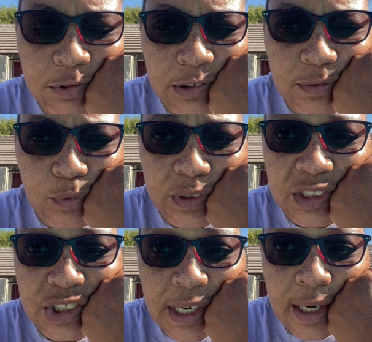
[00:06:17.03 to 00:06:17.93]
with
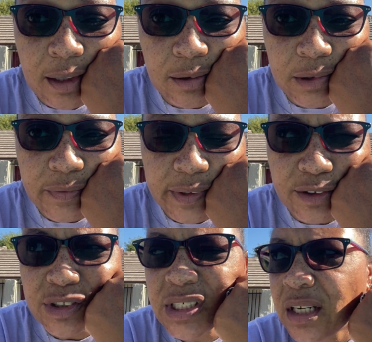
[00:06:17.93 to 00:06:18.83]
Shadow, even though
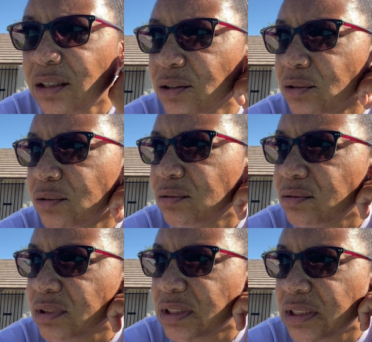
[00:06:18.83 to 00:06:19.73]
Shadow
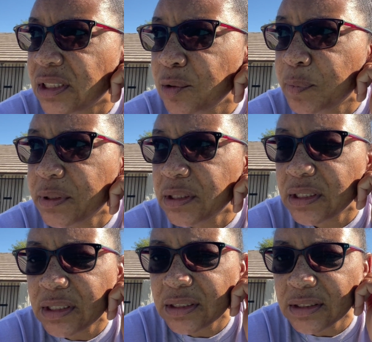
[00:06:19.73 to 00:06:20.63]

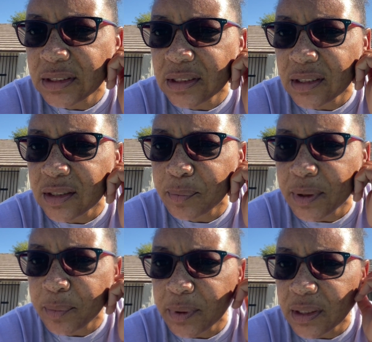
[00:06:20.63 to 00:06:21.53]
typically is the
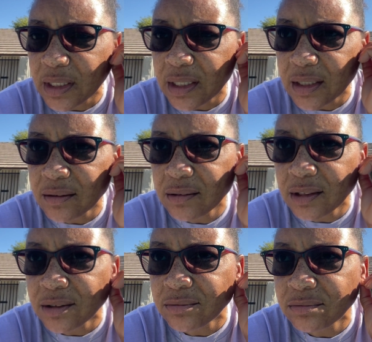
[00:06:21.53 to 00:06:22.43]
puppy that, you
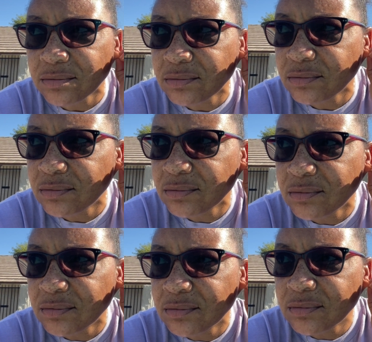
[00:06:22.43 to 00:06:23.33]
know,
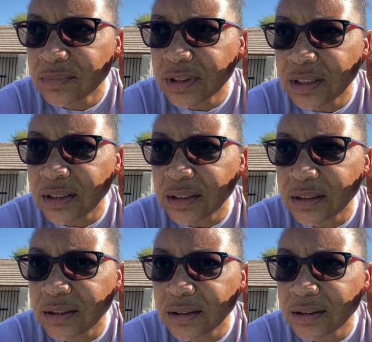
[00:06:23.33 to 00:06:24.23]

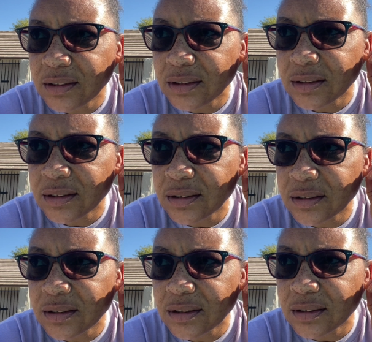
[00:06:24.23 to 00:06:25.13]
is
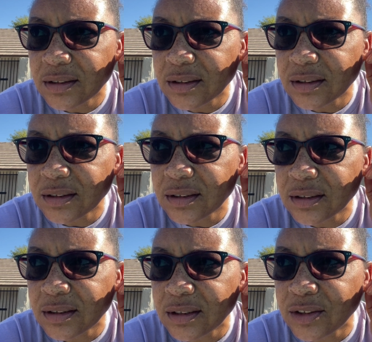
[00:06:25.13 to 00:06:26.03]

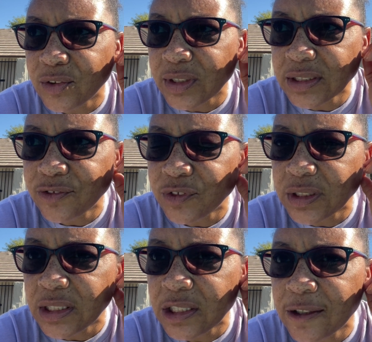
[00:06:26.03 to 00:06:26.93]

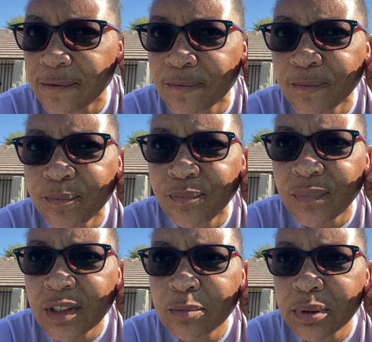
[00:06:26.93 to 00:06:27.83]
aggressively
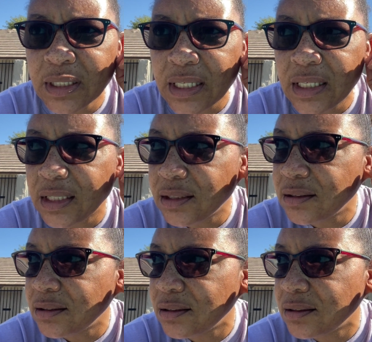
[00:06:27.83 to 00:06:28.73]
playing
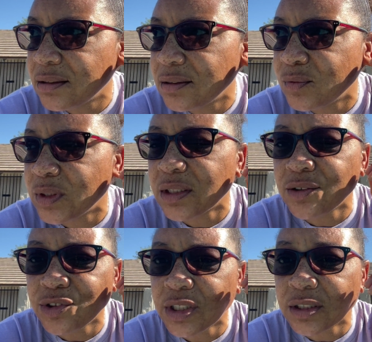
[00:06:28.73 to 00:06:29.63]
with other
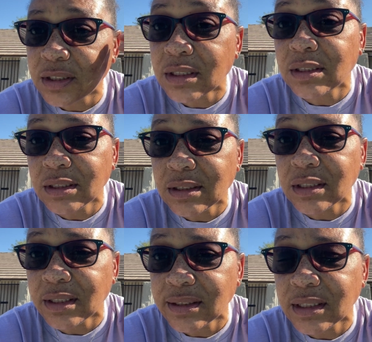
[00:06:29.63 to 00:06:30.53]
dogs because he's a
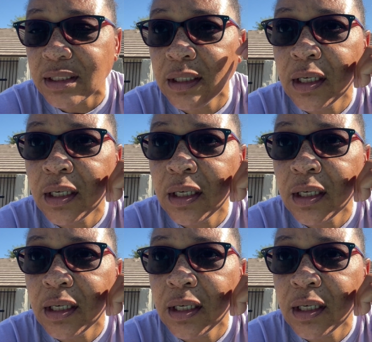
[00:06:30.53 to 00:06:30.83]
husky.